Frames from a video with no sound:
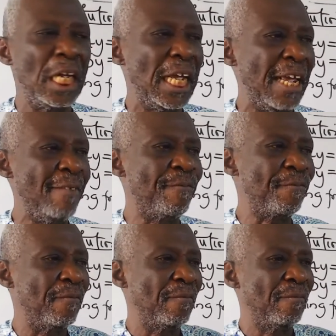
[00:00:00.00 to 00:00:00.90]
If
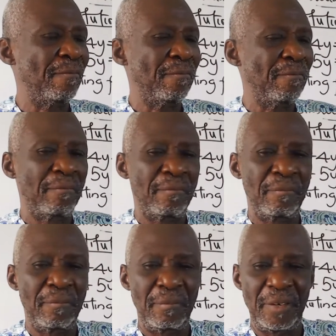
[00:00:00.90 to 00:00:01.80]

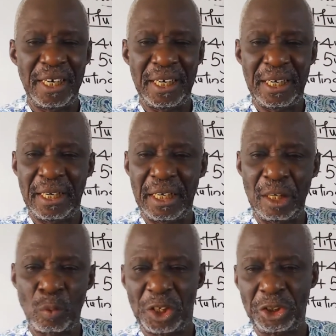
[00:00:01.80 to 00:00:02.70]
the
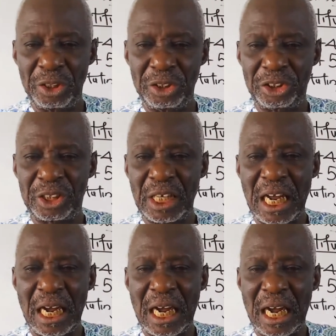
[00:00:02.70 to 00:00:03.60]
equations
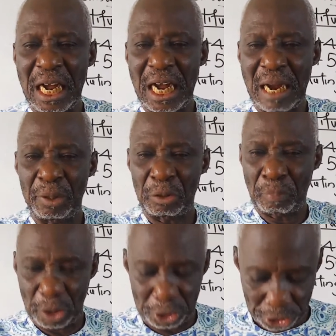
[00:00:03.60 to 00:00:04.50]
are
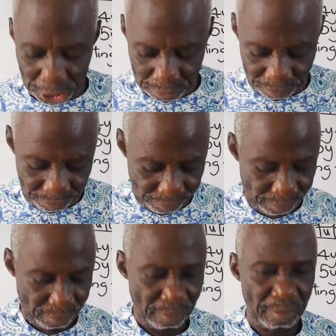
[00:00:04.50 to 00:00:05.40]
both positive,
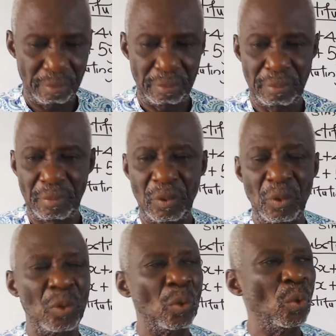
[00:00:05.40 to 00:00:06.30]

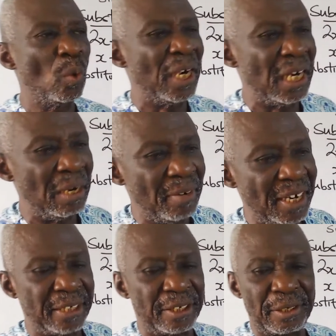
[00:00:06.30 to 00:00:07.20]
we
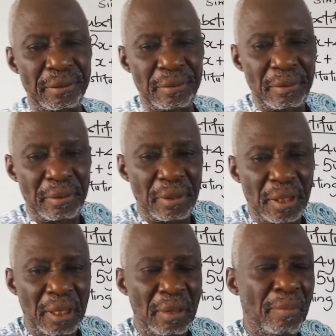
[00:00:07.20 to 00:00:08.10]
eliminate
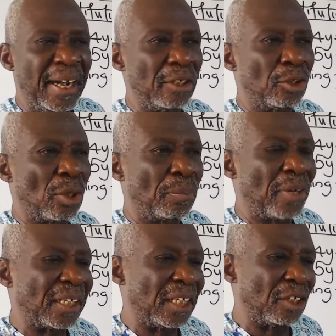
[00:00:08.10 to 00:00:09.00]
by
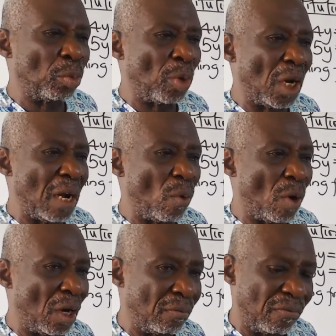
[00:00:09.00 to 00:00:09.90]
subtracting smaller
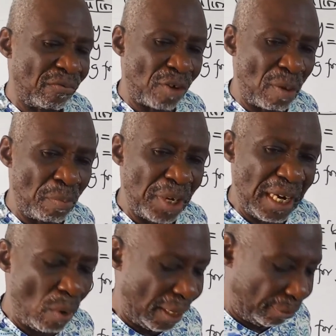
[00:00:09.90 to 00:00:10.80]
one from
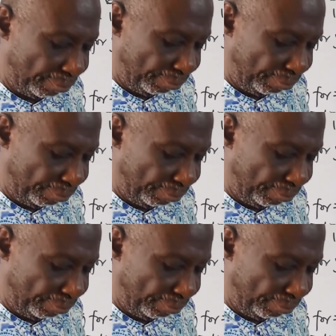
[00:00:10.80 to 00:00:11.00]
bigger one.